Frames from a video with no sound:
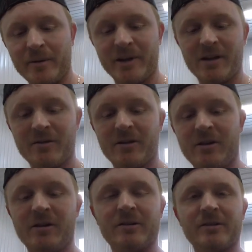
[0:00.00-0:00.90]
rubbing
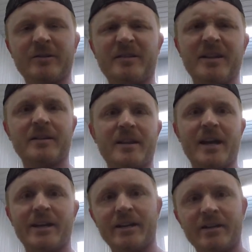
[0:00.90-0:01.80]
alcohol, or it's like
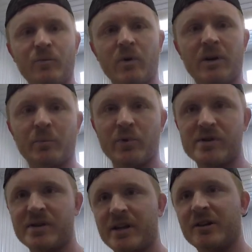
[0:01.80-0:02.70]

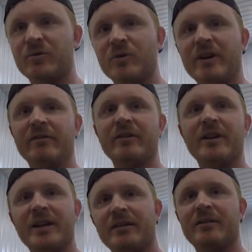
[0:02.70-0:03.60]
91% or
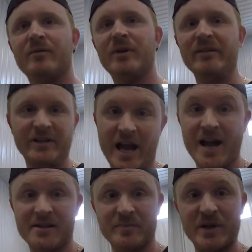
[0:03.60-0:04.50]
whatever the
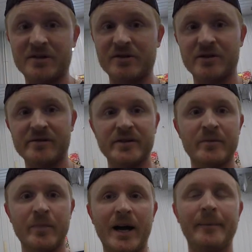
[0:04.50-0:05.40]
highest mixture is you
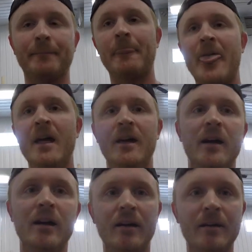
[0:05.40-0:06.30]
can buy.
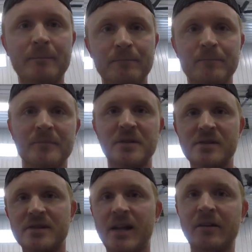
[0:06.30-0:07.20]

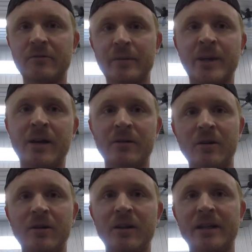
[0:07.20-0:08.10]
Just solid rubbing
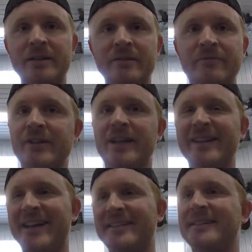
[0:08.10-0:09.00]
alcohol on there for that
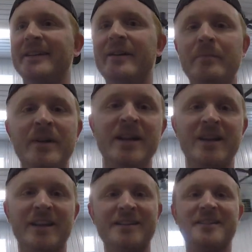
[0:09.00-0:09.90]
last step.
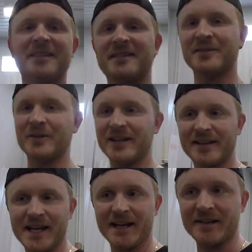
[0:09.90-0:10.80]
Gets it so
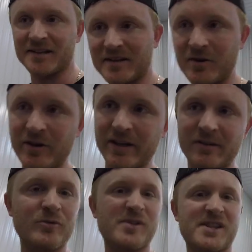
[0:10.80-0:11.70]
that is going
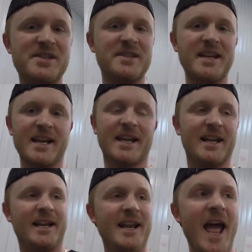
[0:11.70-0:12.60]
to
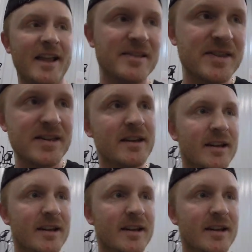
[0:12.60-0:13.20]
stick nice.